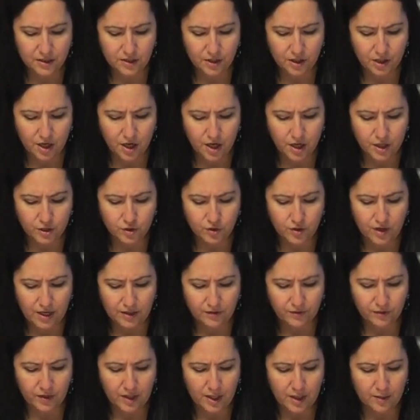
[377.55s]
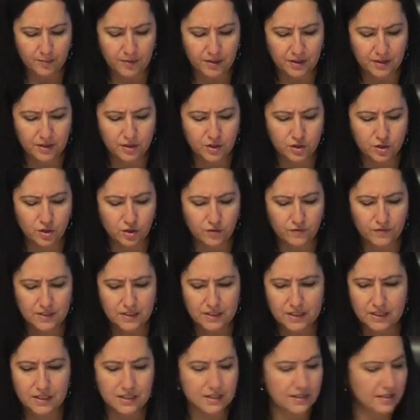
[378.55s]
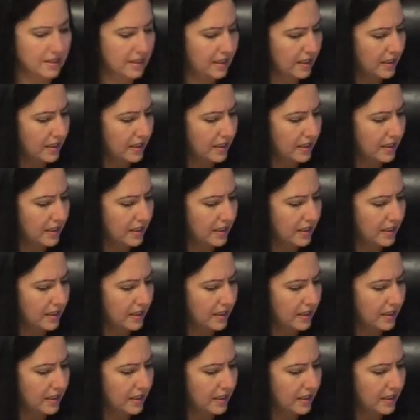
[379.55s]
the contract for ambulance services,